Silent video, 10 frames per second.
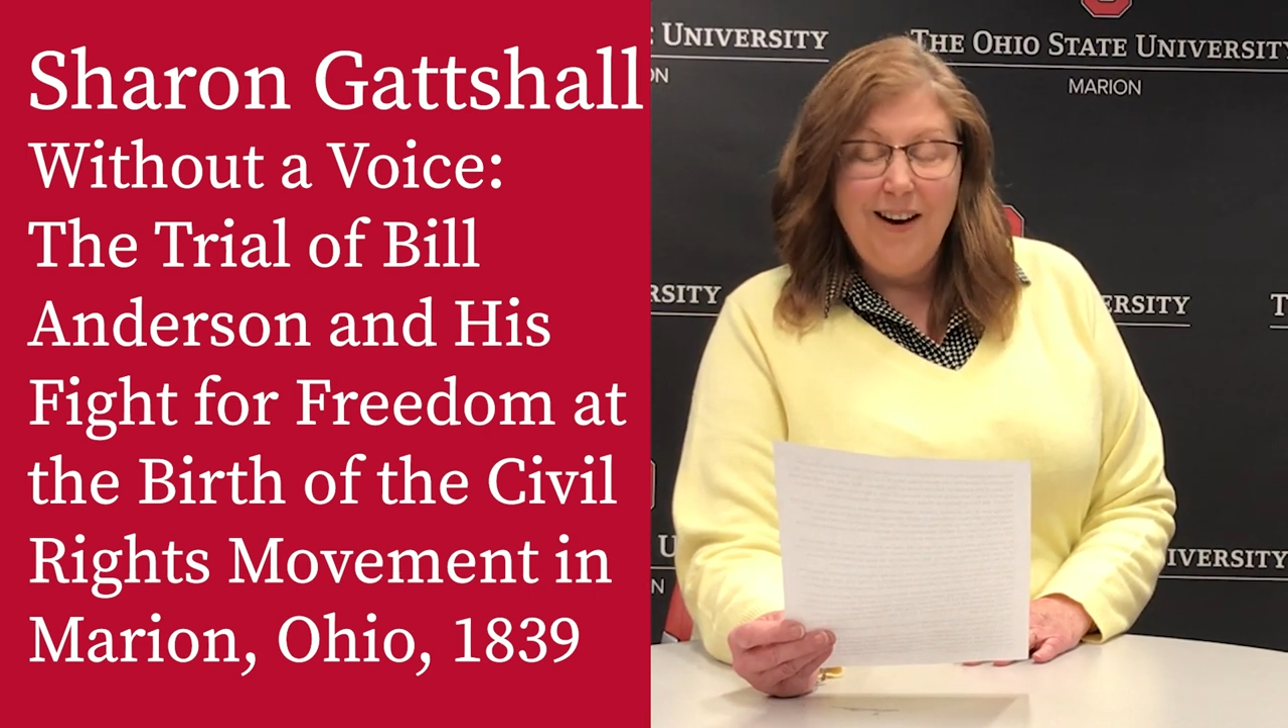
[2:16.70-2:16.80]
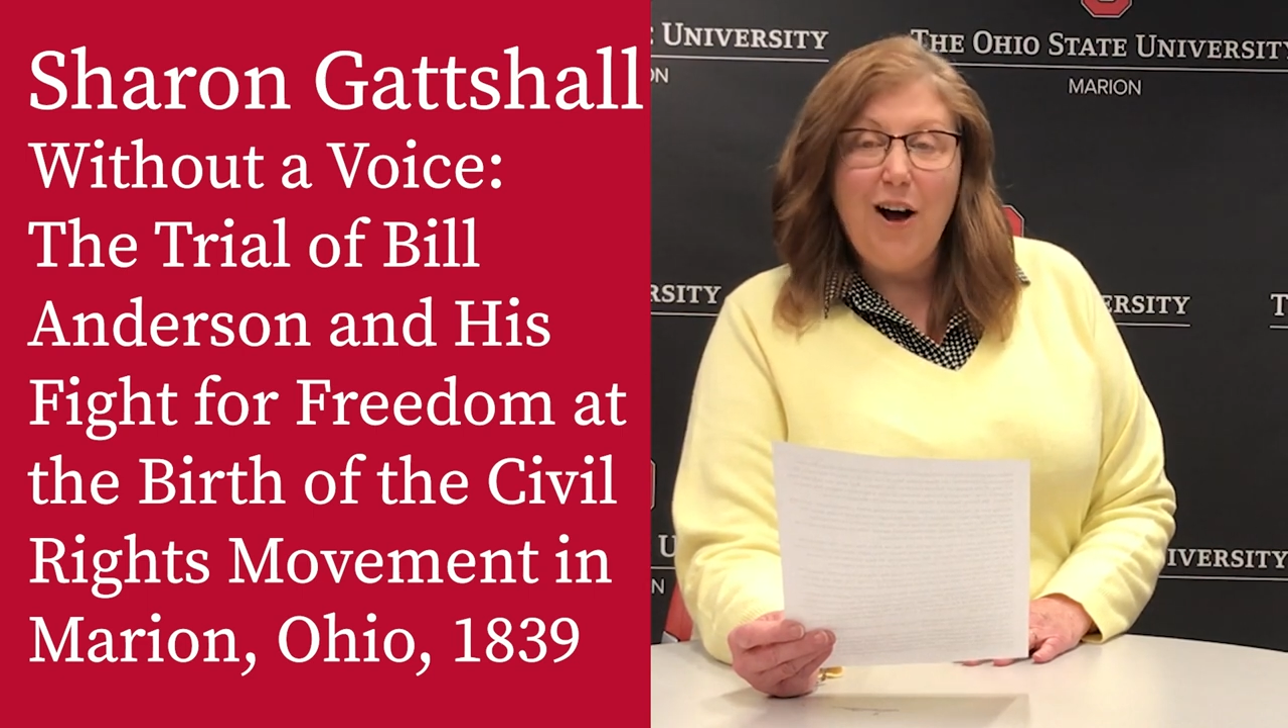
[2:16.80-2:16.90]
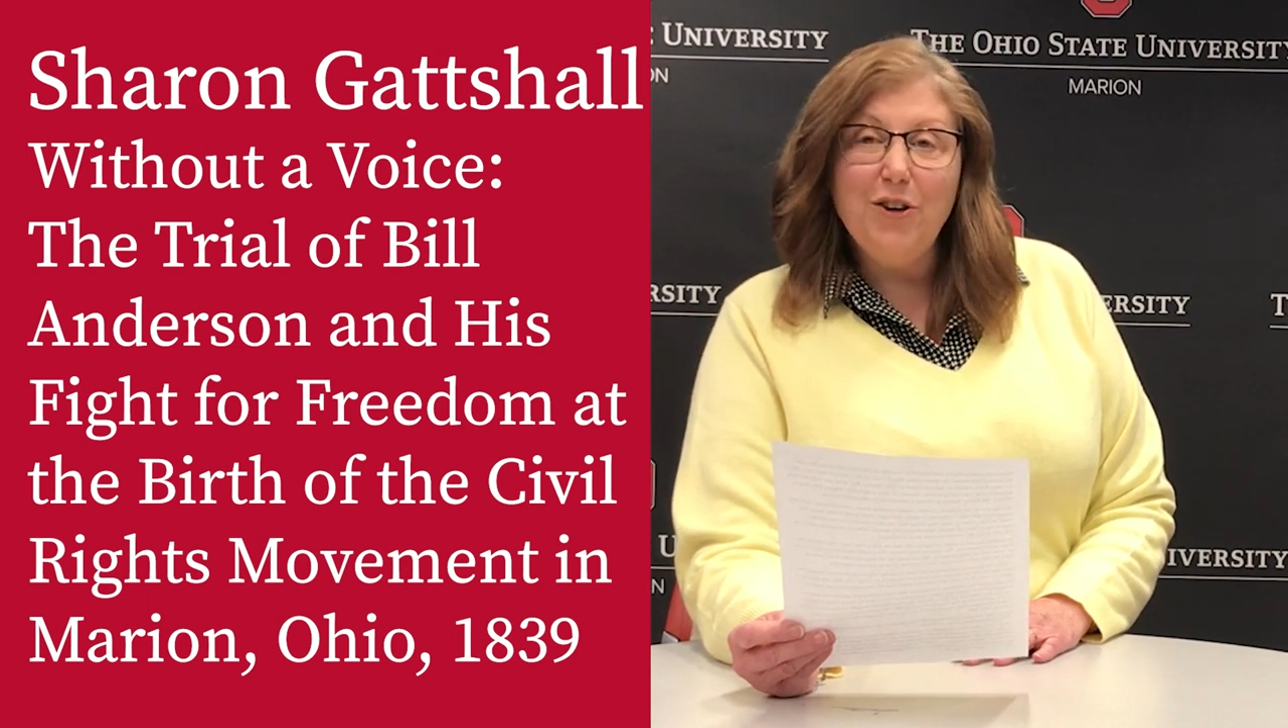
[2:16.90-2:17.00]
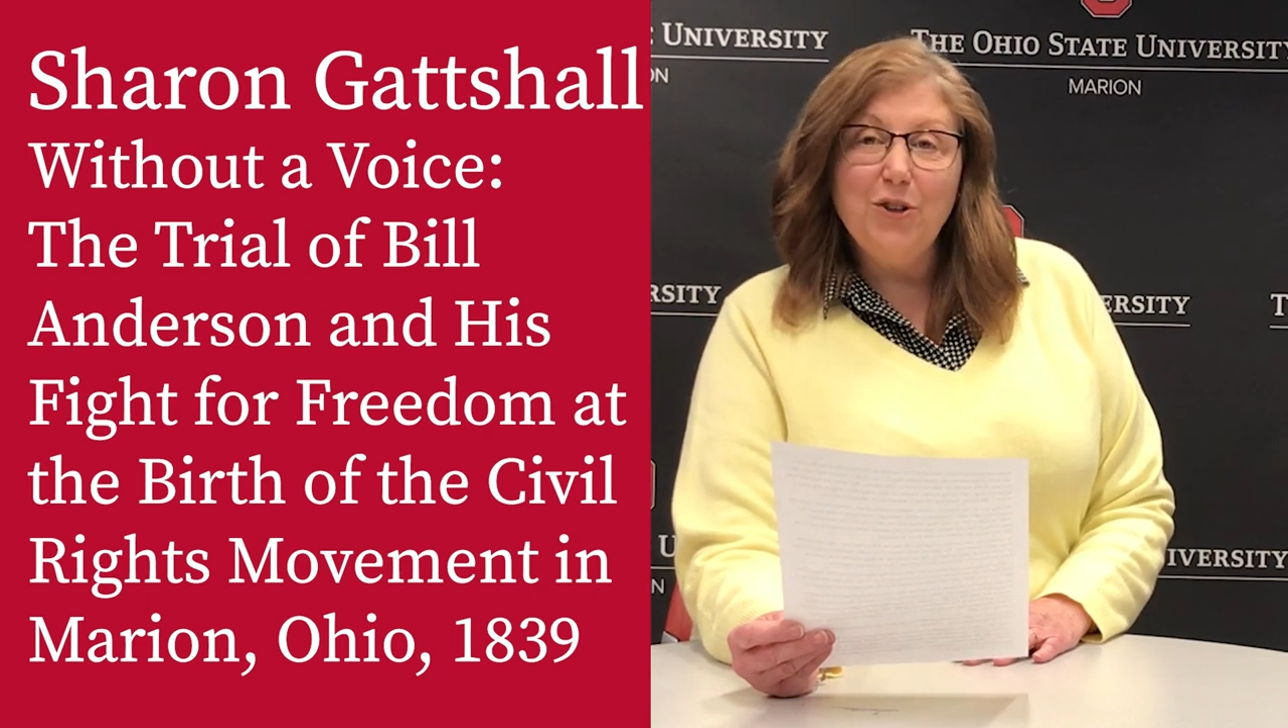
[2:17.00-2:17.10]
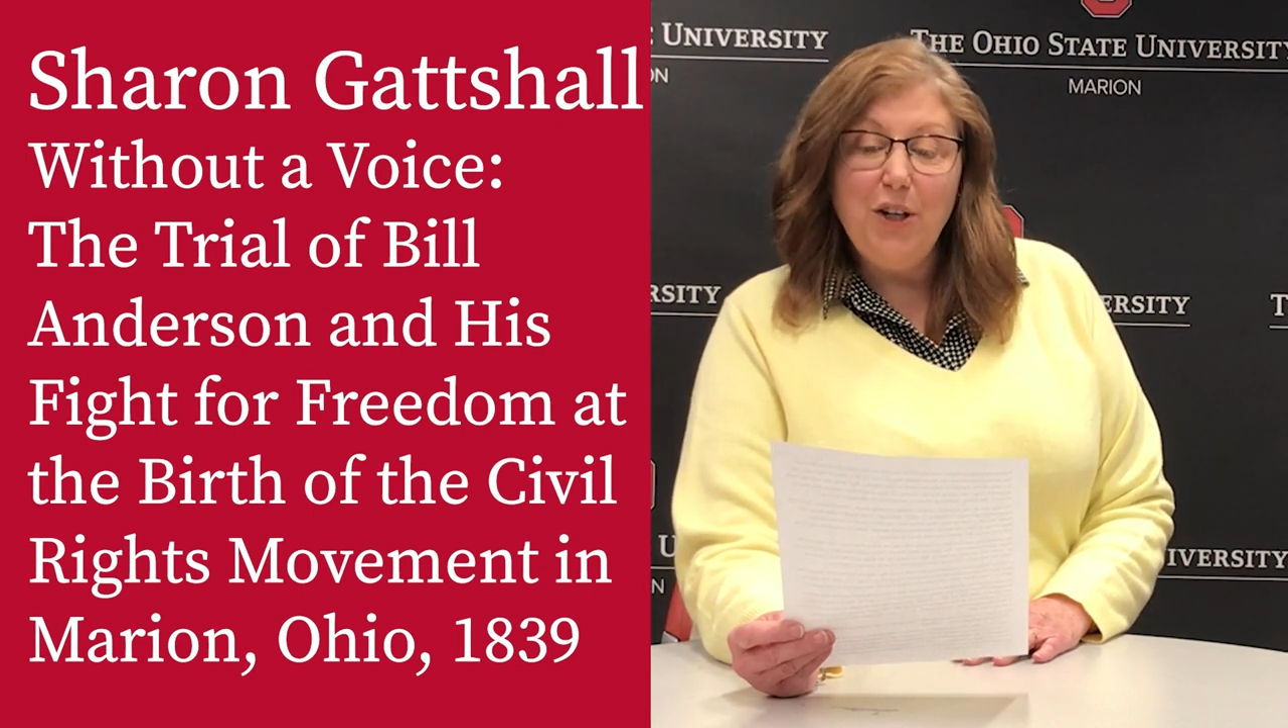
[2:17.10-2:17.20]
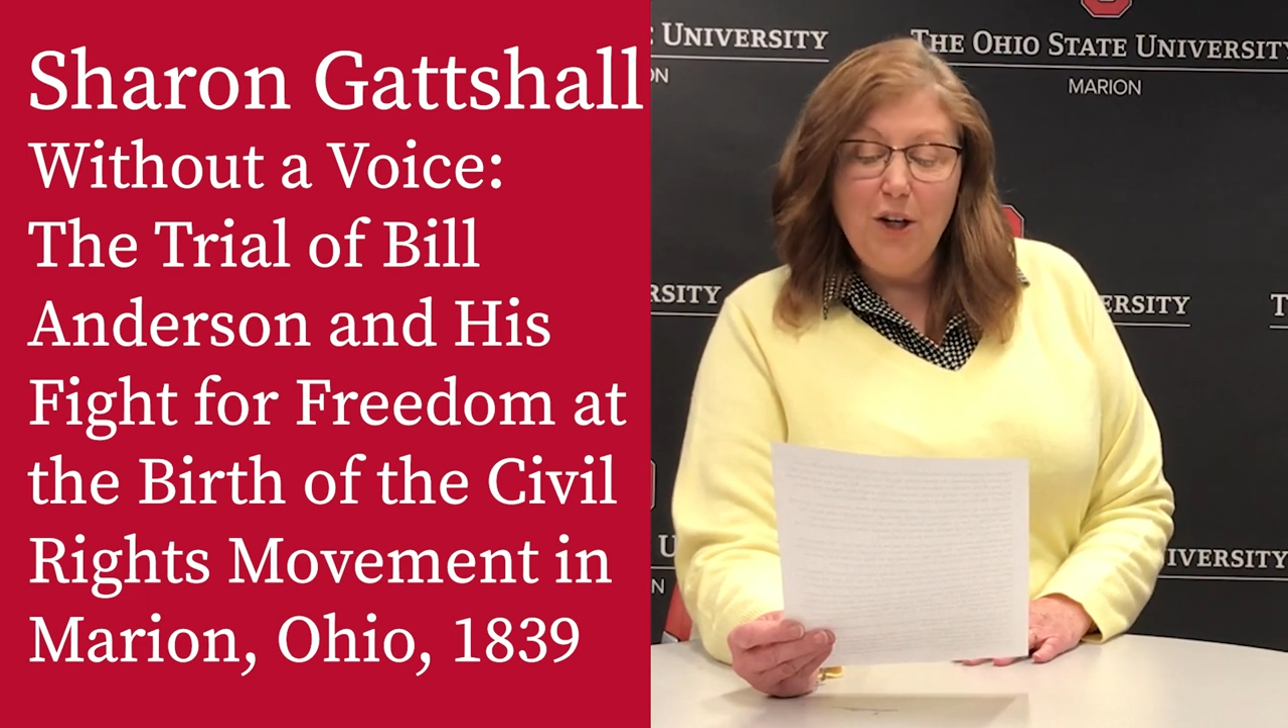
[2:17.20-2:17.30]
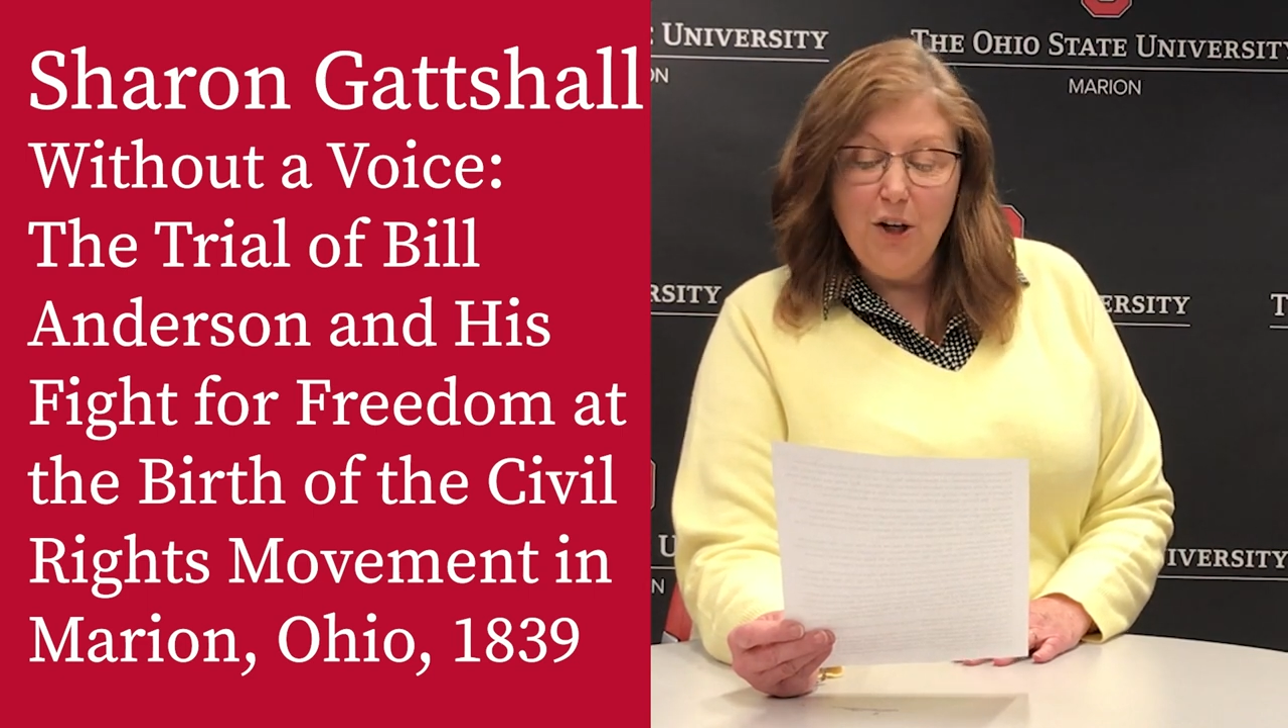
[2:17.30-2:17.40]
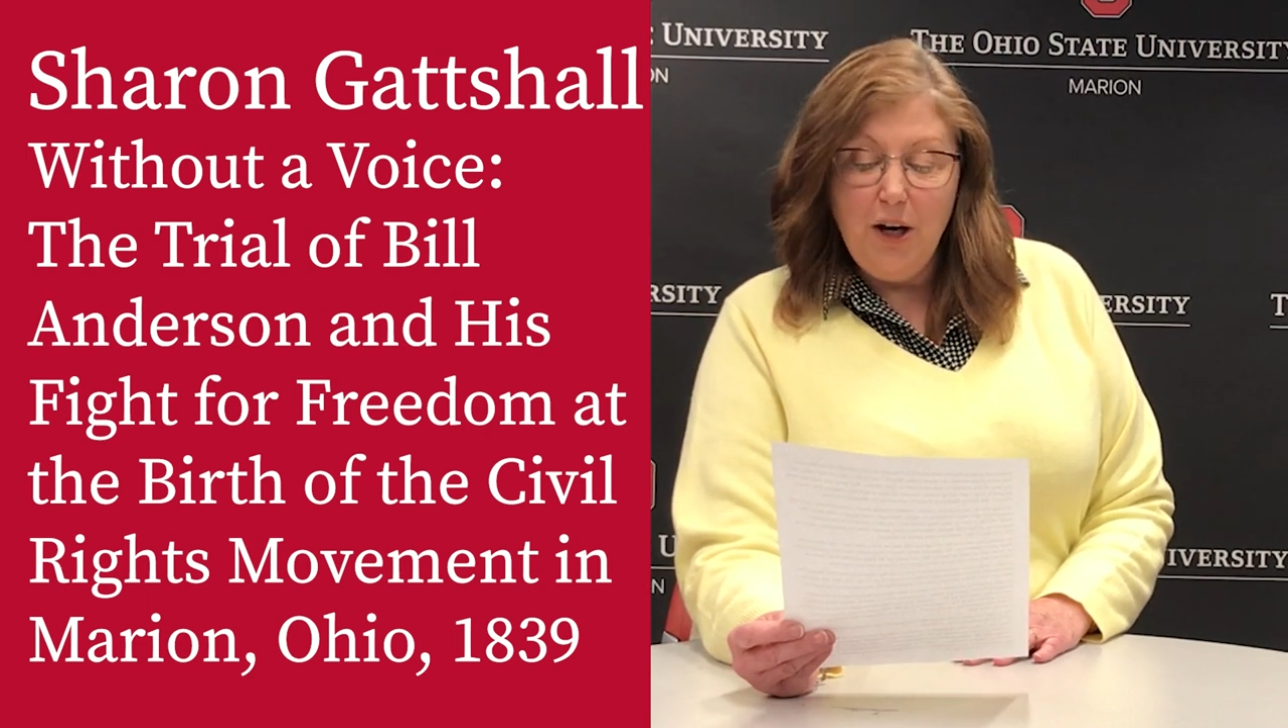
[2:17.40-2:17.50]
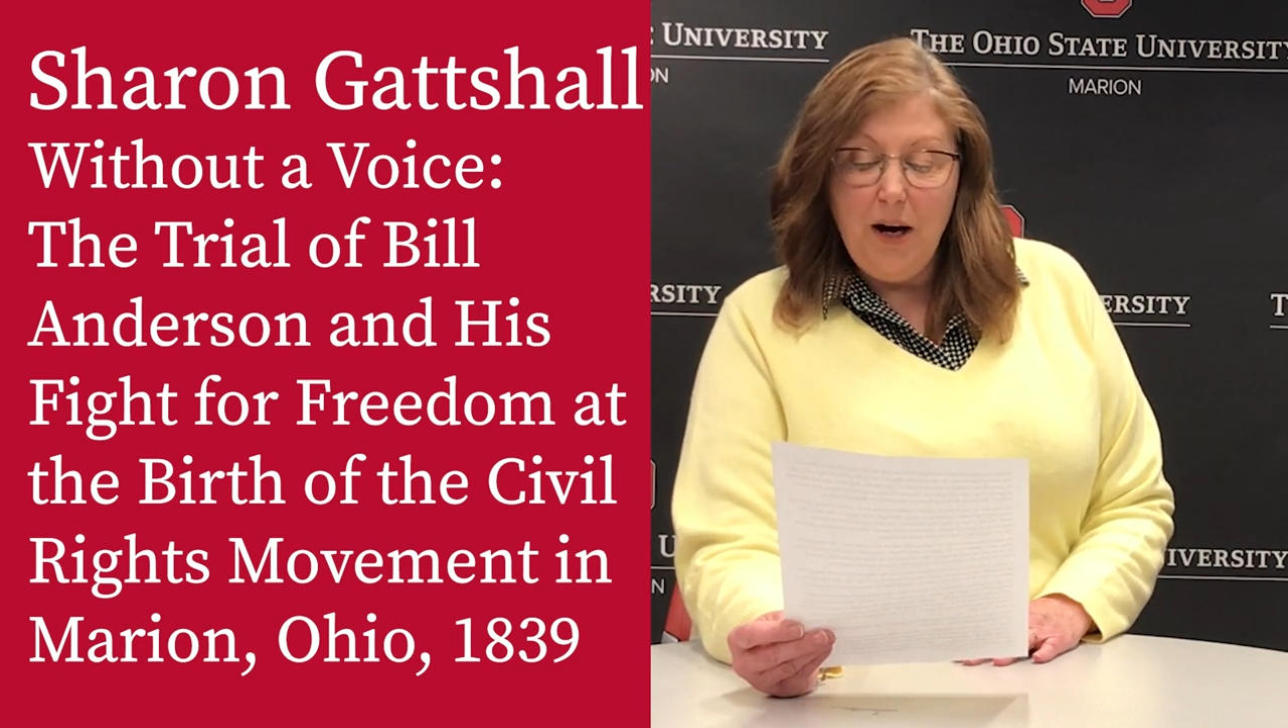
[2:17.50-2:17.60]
Also hear